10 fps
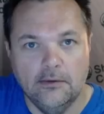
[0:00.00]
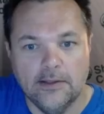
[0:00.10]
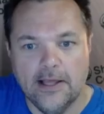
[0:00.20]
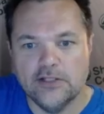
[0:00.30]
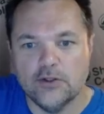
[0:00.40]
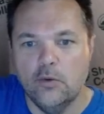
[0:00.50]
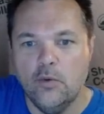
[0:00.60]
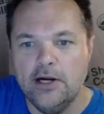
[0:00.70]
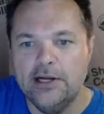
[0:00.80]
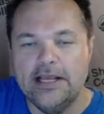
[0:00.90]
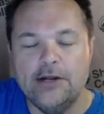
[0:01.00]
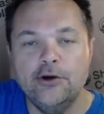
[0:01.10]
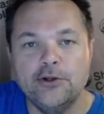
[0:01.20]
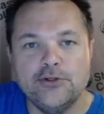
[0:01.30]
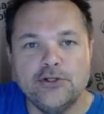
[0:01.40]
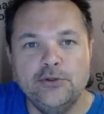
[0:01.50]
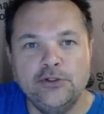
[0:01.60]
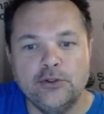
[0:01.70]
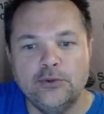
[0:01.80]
Okay, so I wanted to introduce you to